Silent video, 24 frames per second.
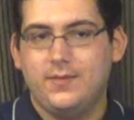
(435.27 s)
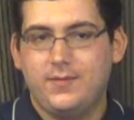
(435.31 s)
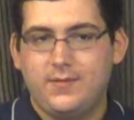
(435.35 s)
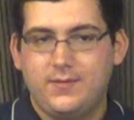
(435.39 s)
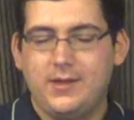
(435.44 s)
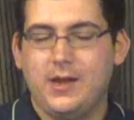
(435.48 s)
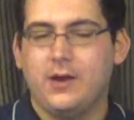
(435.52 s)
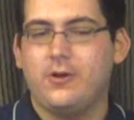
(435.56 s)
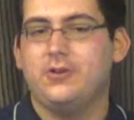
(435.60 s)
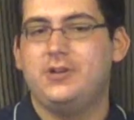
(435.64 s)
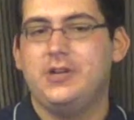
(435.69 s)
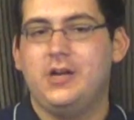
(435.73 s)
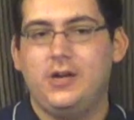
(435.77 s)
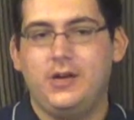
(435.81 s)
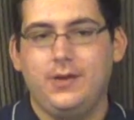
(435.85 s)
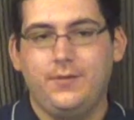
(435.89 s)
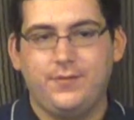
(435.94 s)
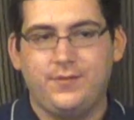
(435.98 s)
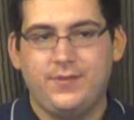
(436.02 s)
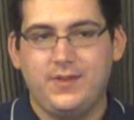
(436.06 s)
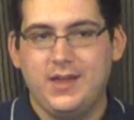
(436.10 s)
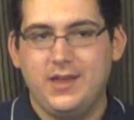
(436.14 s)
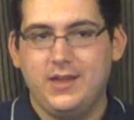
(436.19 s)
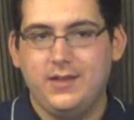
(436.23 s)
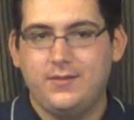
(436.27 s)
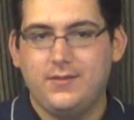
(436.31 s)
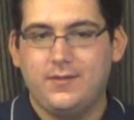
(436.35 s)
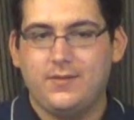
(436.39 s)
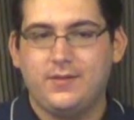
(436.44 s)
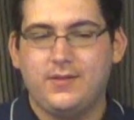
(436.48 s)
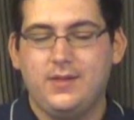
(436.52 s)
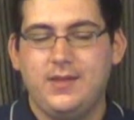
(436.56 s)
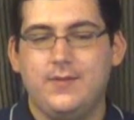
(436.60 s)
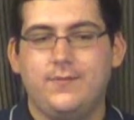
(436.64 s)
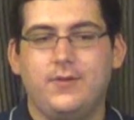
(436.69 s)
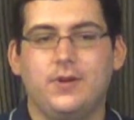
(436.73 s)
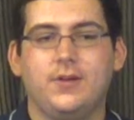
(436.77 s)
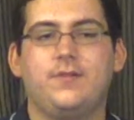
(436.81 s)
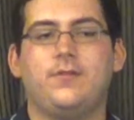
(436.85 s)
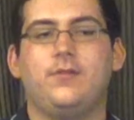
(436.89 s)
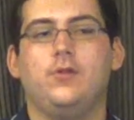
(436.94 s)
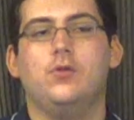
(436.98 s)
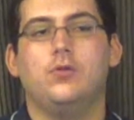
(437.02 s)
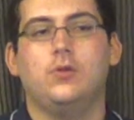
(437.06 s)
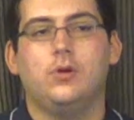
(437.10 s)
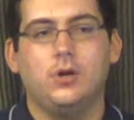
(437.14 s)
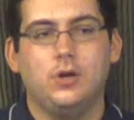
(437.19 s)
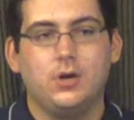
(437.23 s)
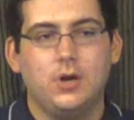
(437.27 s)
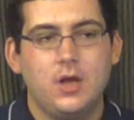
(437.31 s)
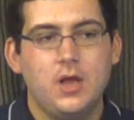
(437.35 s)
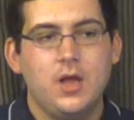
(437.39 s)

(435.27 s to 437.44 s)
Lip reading: Secretary of States, give us your,